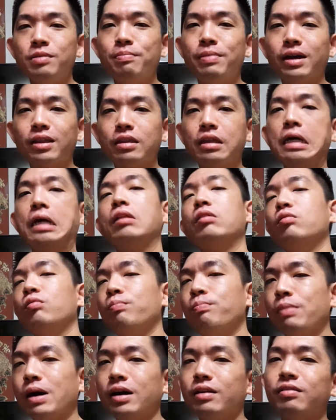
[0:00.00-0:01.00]
better to
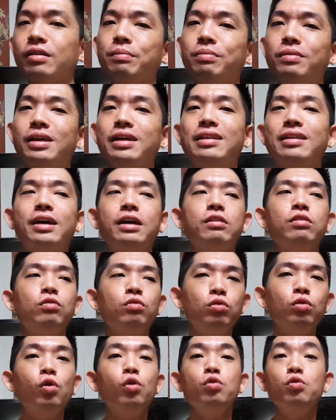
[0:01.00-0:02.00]
buy something that you
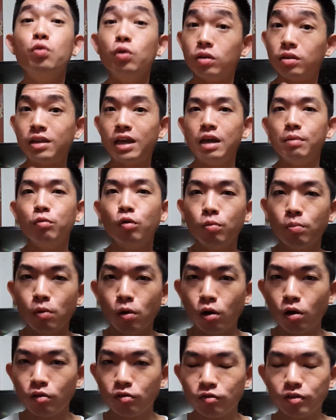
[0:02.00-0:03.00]
know you will table
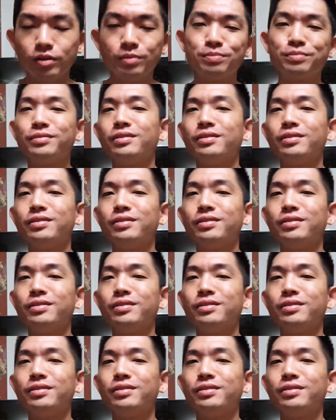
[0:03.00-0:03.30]
more often.